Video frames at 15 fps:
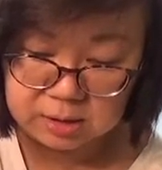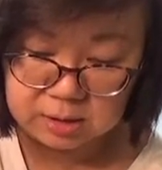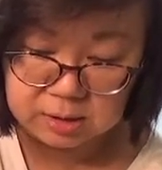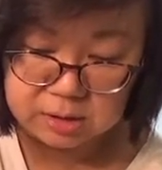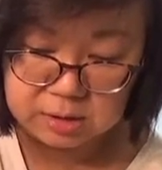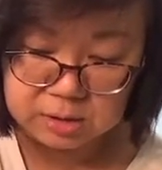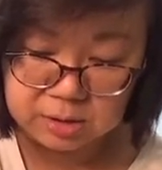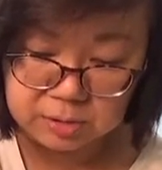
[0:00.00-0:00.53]

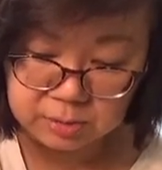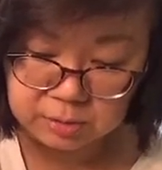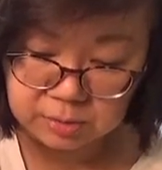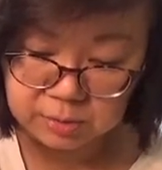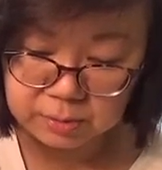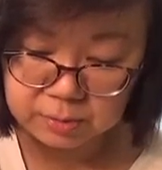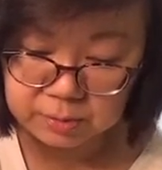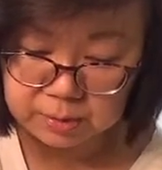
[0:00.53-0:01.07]

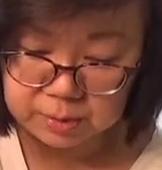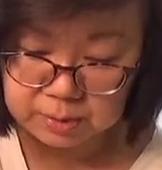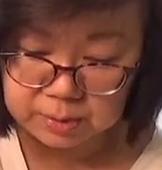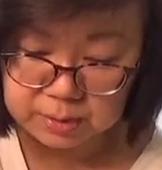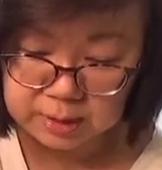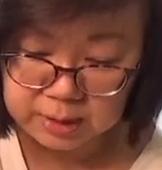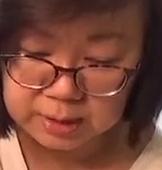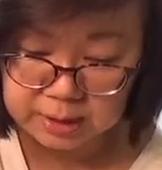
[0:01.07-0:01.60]
So
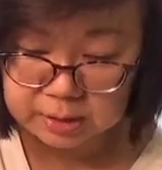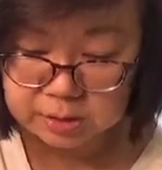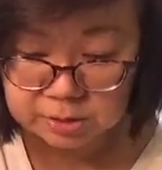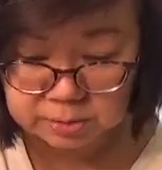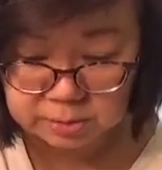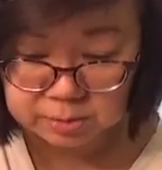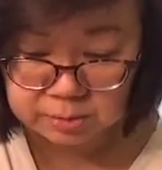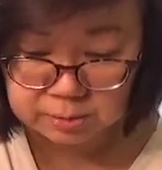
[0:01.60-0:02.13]
I
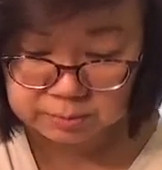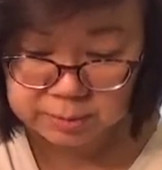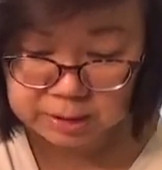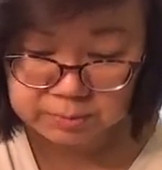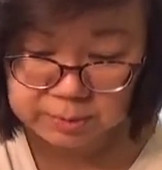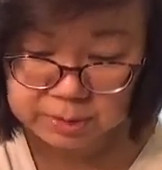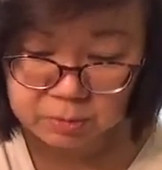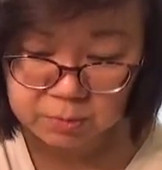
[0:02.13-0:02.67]
don't know,
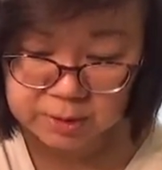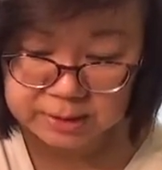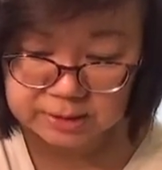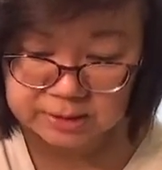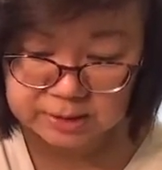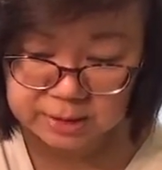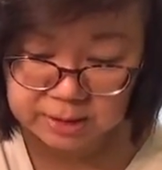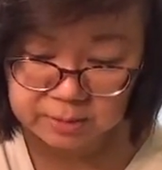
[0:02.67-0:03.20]
maybe one
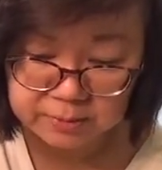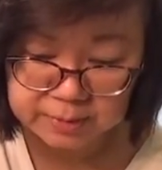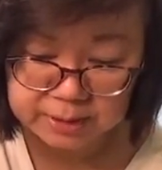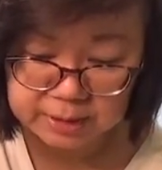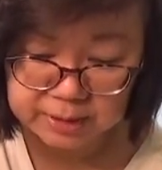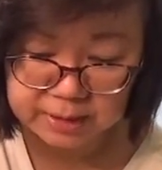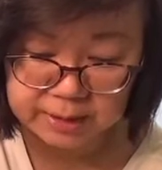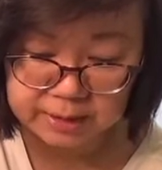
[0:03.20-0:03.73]
day when
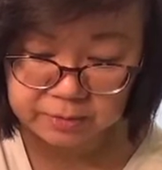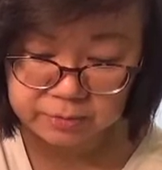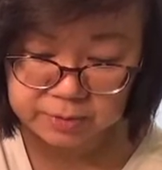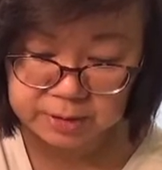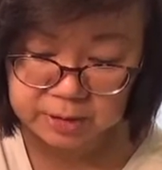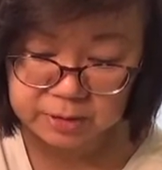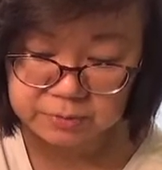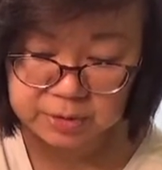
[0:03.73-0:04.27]
I get
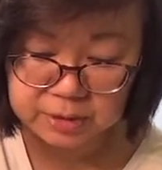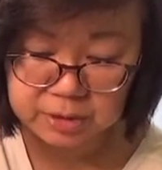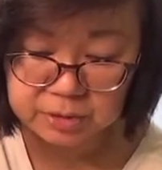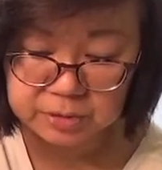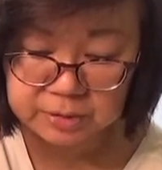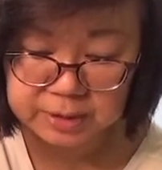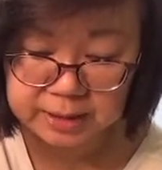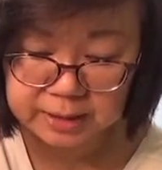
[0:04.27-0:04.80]
really
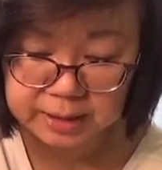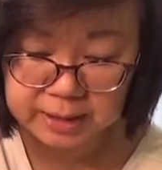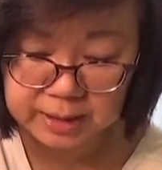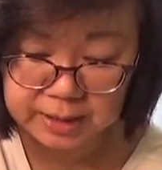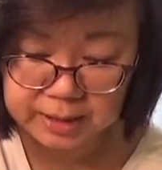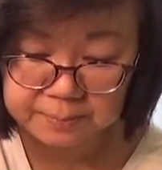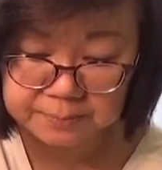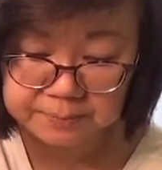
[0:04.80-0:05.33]
good at the
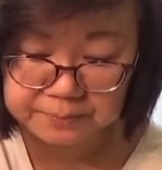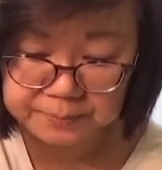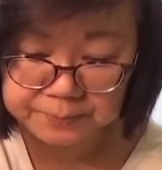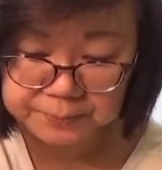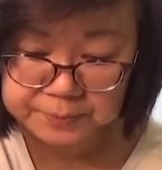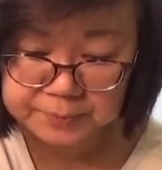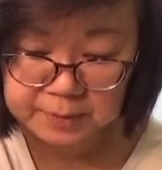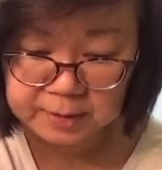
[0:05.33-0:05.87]
harp,
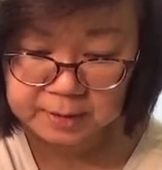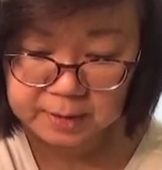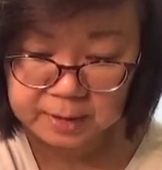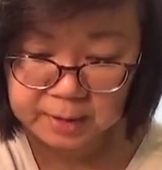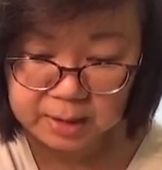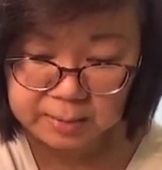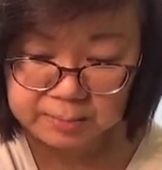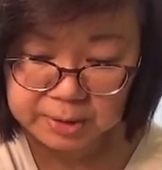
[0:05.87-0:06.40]

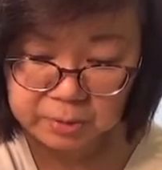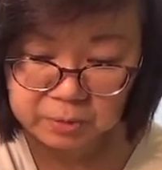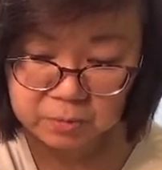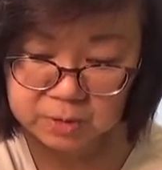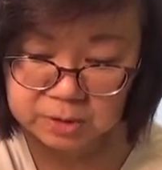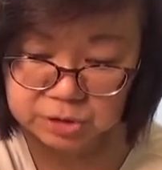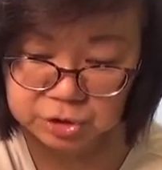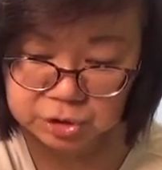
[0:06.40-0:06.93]
I might
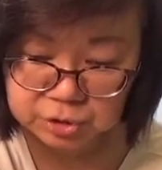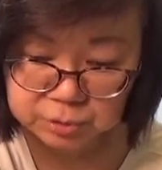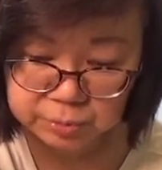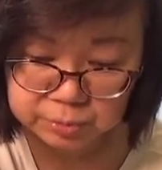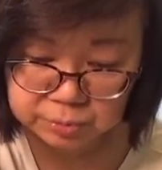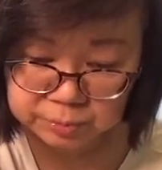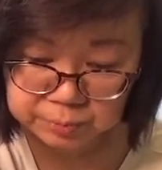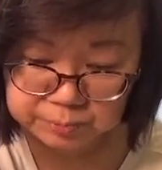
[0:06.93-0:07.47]
want
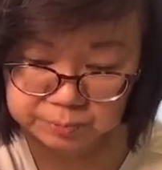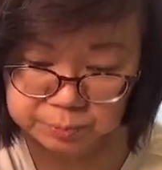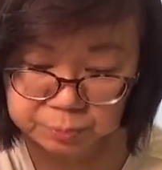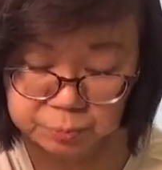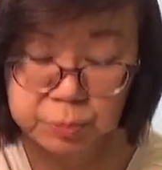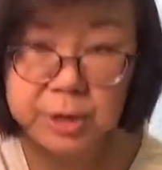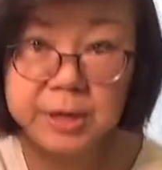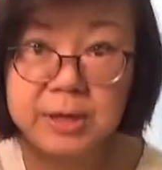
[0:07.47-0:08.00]
to
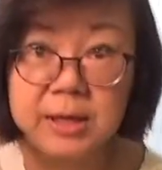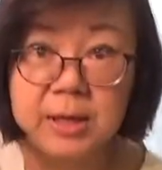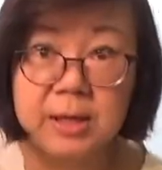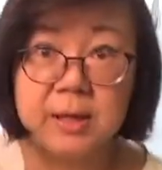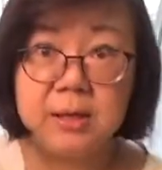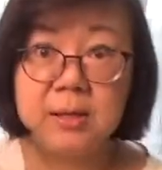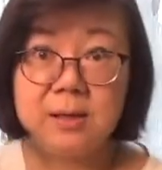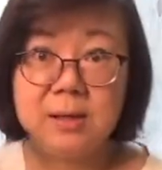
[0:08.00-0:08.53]
bring
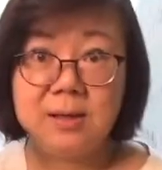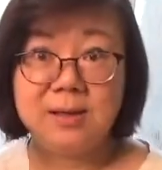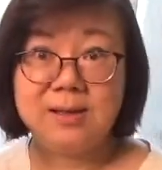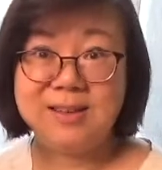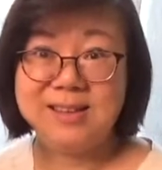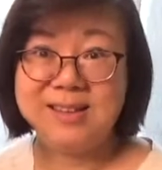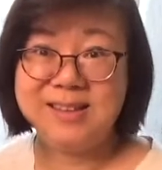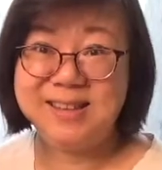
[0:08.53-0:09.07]
in
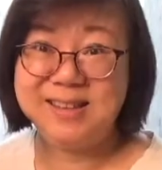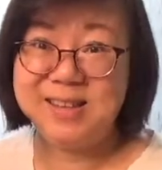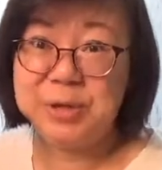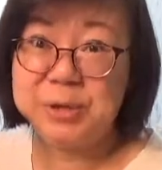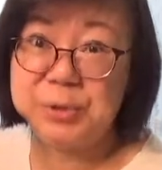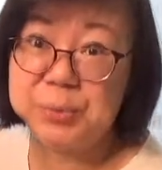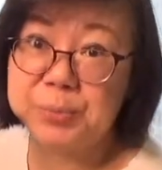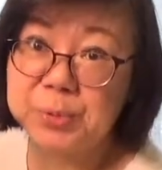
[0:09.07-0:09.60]
the
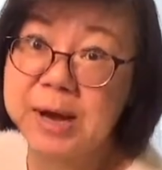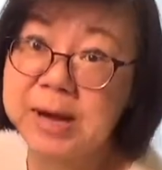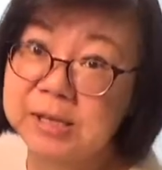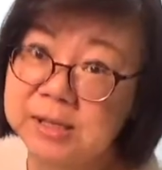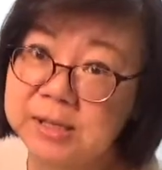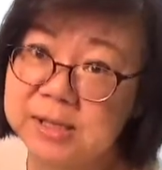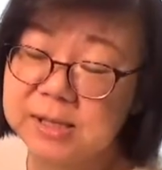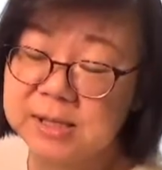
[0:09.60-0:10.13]
good
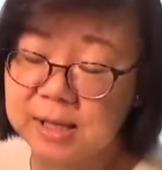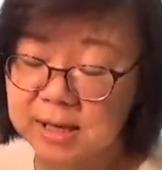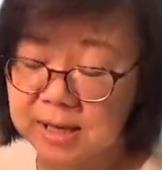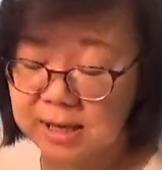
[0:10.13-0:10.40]
brands.